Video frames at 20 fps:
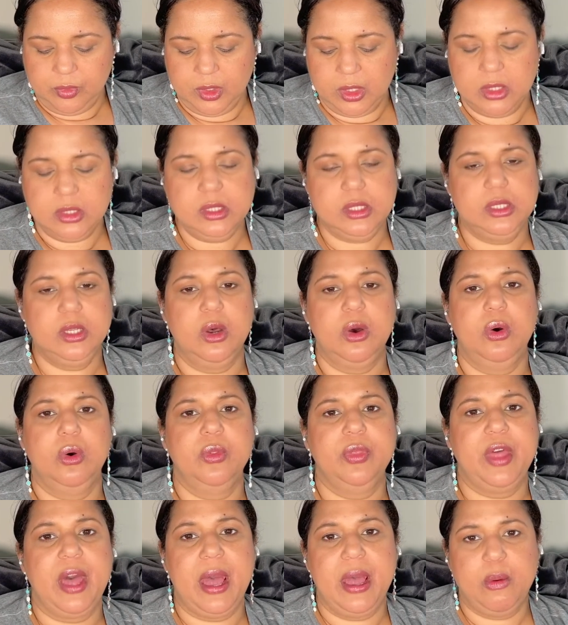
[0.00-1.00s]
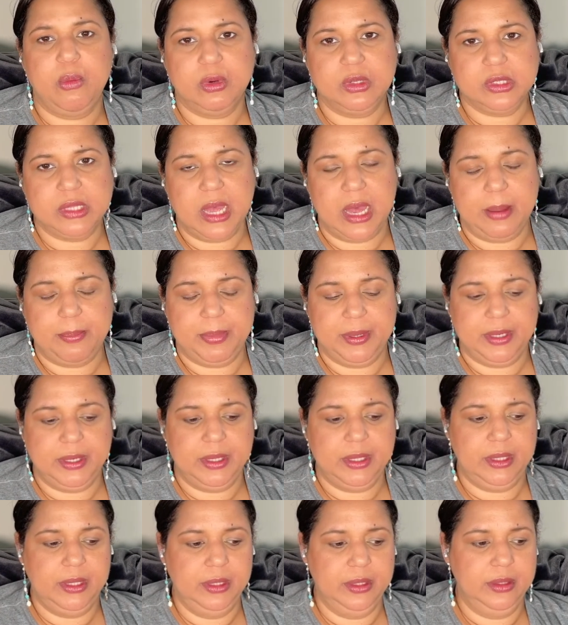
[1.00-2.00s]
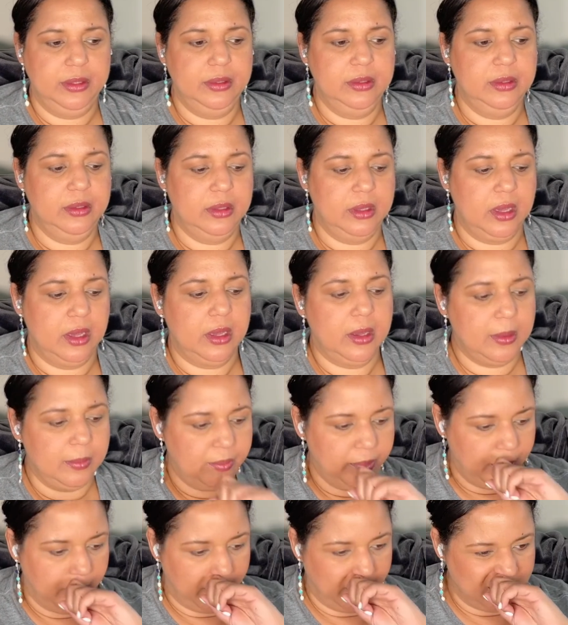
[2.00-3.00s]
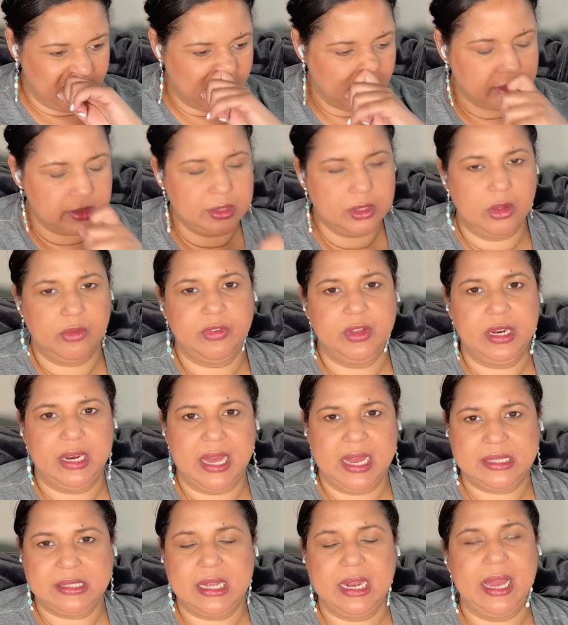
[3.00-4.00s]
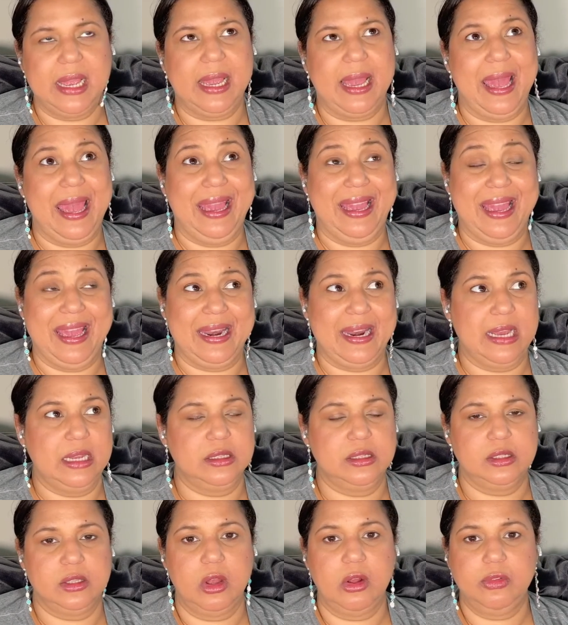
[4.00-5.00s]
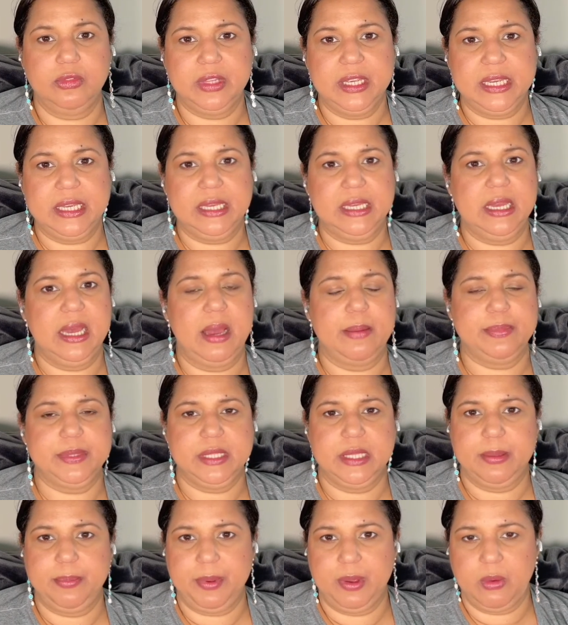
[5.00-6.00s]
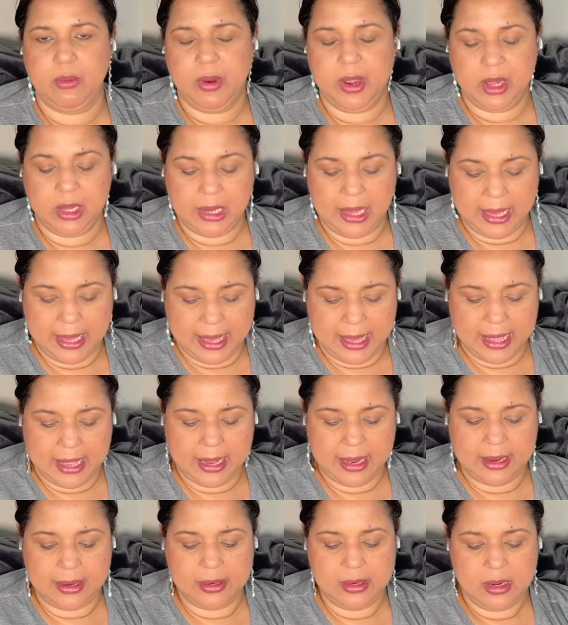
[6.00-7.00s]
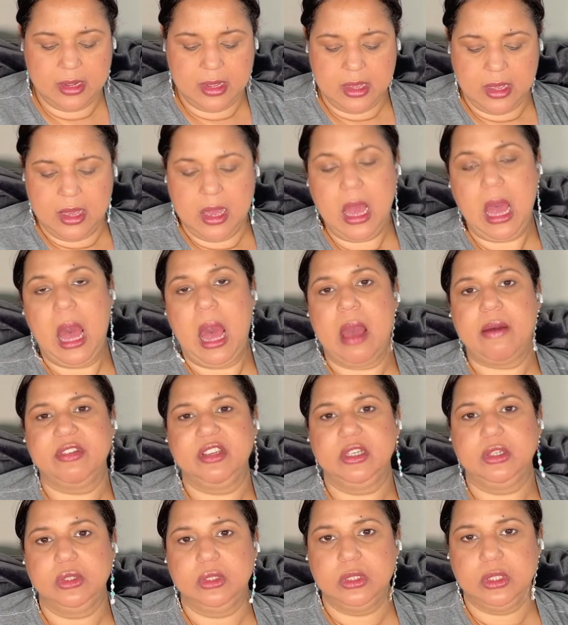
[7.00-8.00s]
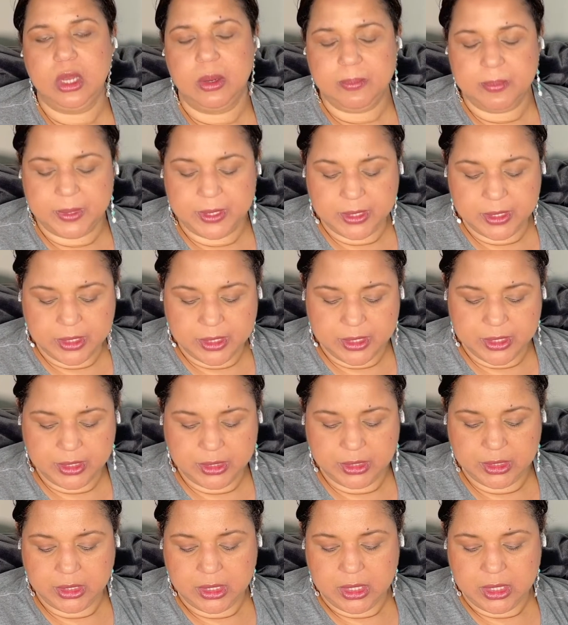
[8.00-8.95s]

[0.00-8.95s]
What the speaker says: So that was happening. I saw the last, like, again, I solved it. I'm sleeping well again, having good numbers.